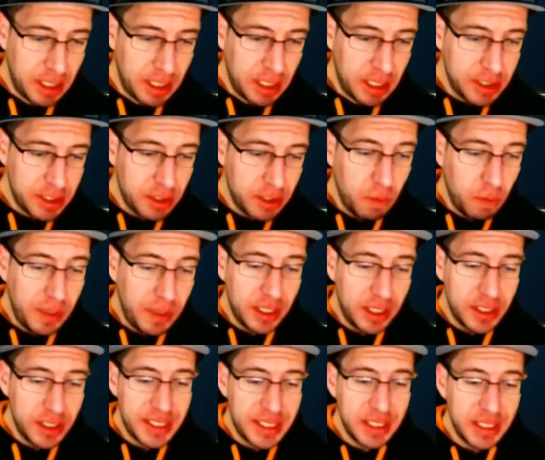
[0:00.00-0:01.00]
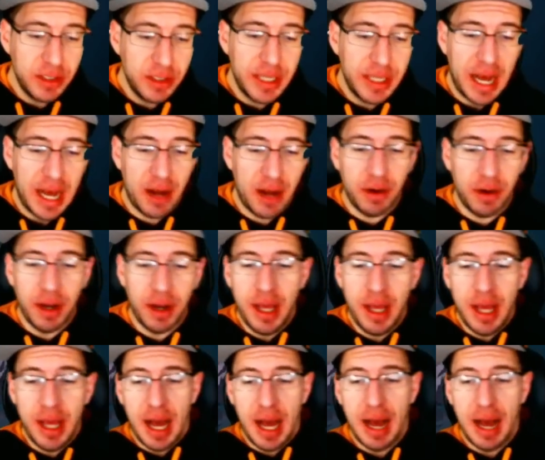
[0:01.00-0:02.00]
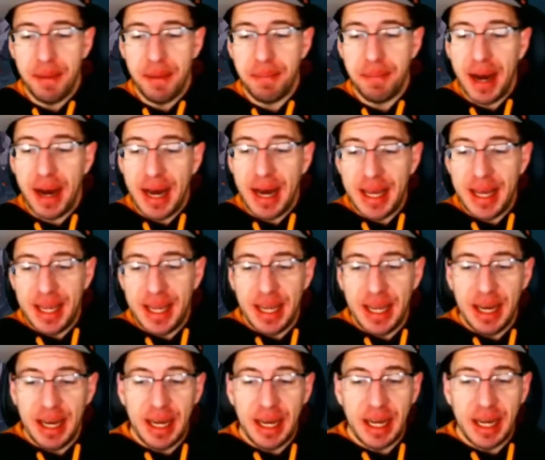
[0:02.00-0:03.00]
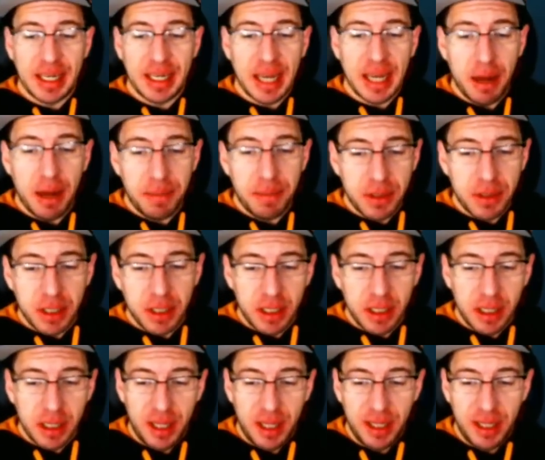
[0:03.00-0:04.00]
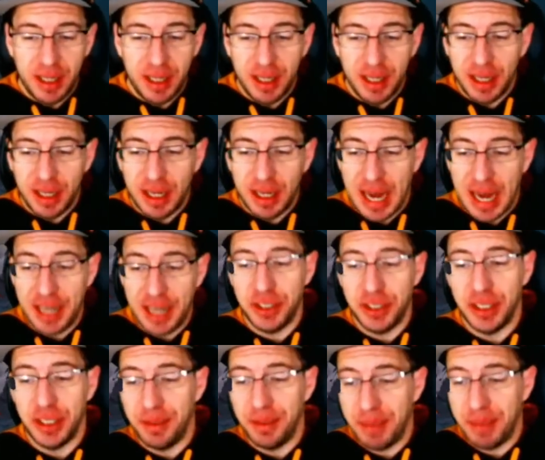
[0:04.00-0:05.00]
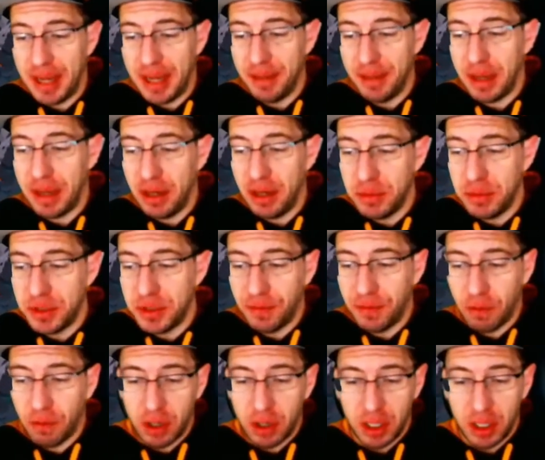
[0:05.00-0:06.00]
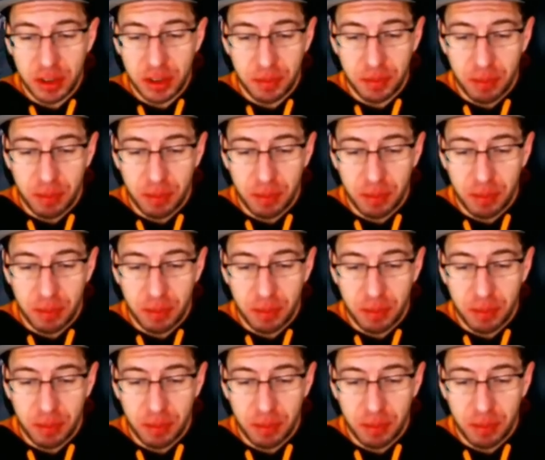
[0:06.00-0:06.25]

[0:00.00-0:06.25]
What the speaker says: So we are still down by a couple, actually by almost 400